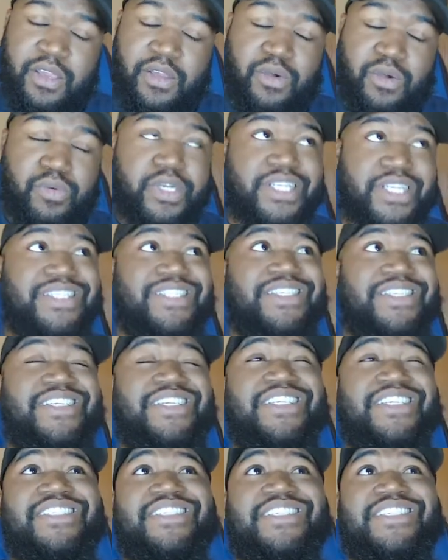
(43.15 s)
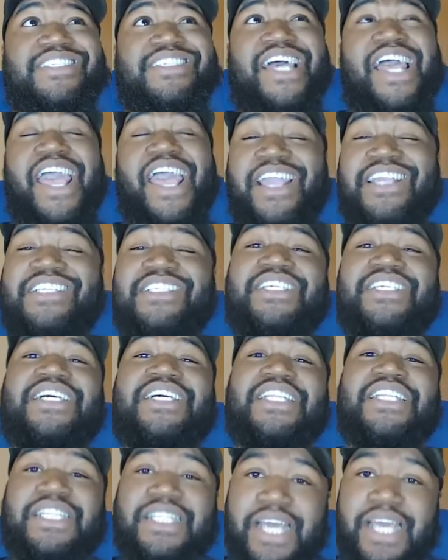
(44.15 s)
which is actually a
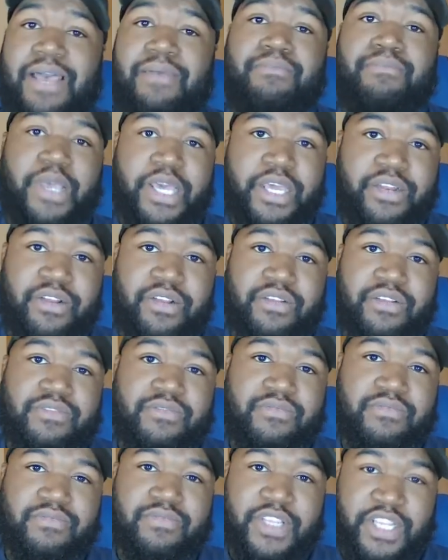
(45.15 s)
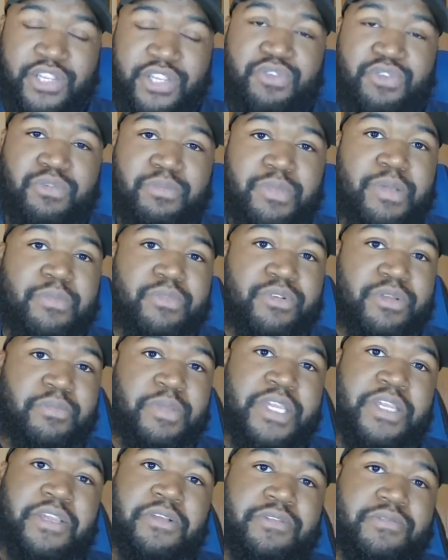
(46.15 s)
lot better than you remember it being.